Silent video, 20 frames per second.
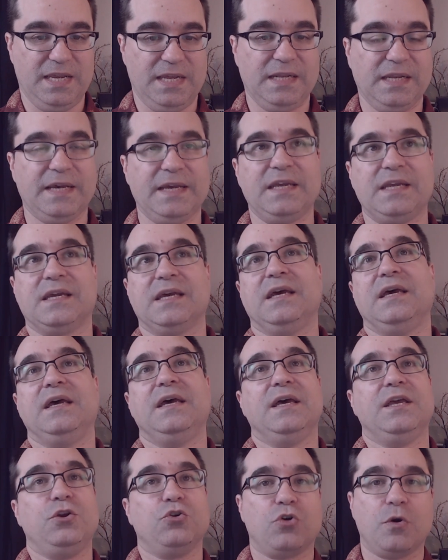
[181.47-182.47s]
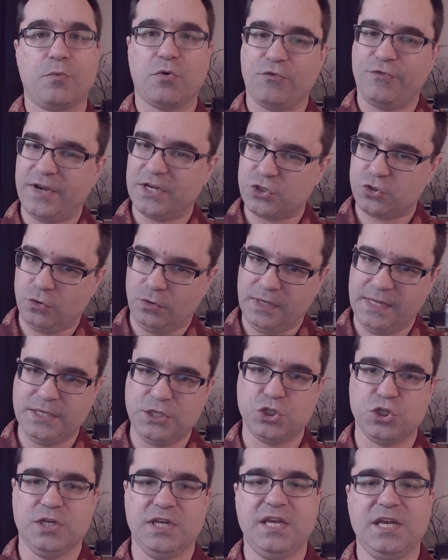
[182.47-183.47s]
like you're a professional
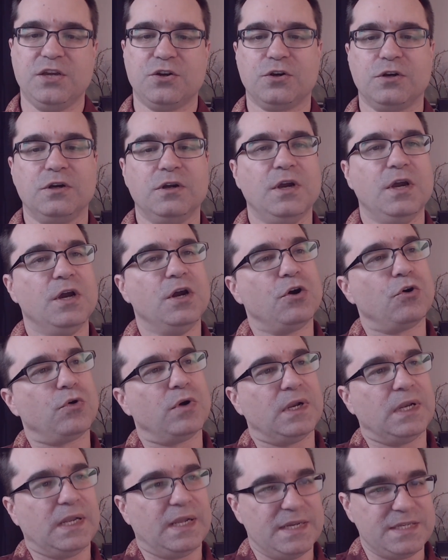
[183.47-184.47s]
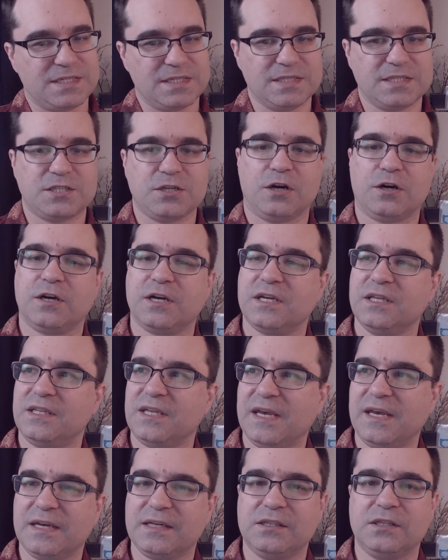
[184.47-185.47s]
engineer or a licensed
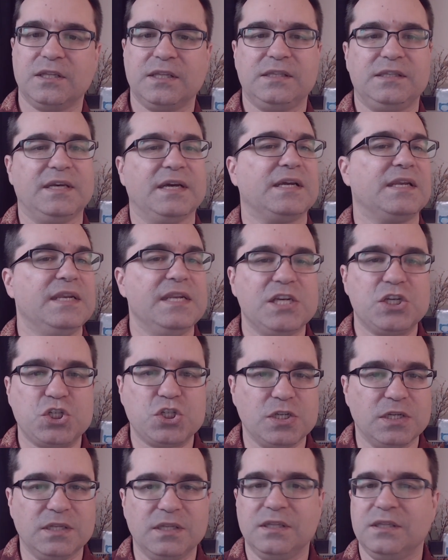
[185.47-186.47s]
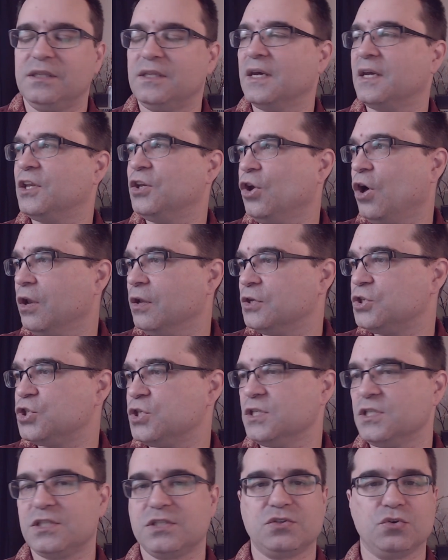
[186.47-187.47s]
architect, technician,
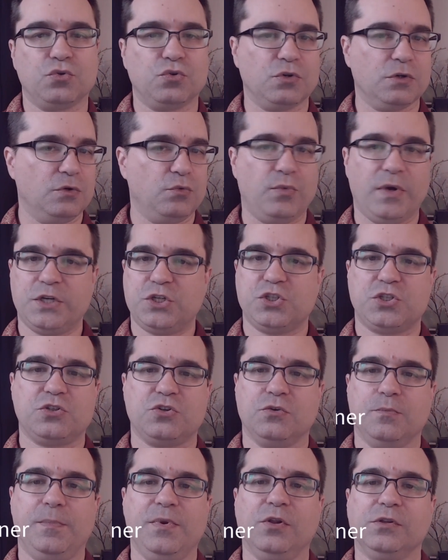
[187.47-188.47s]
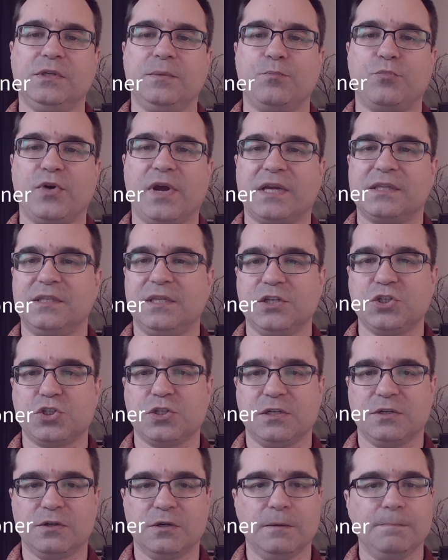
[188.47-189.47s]
technologist, or registered building
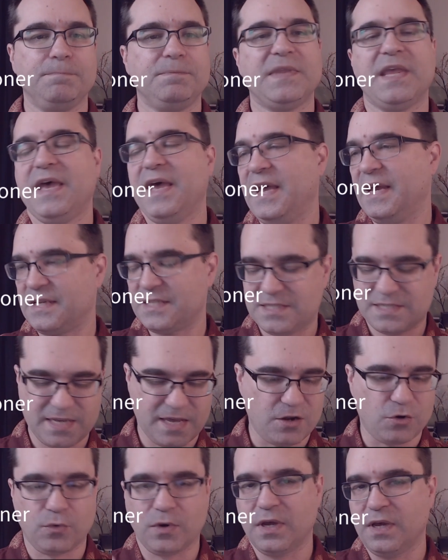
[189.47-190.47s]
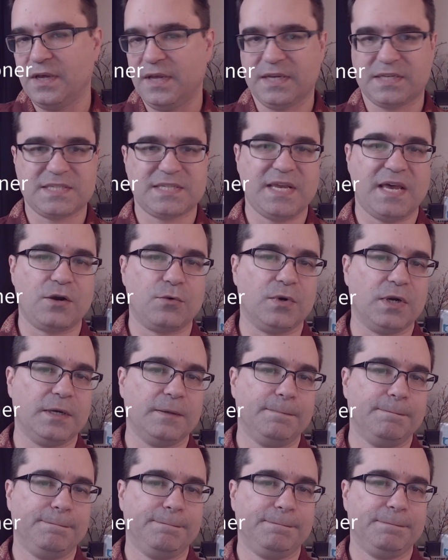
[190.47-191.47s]
practitioner, etc., etc.
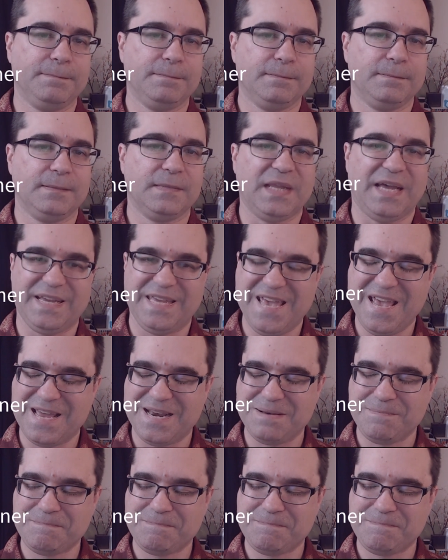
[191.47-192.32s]
Again,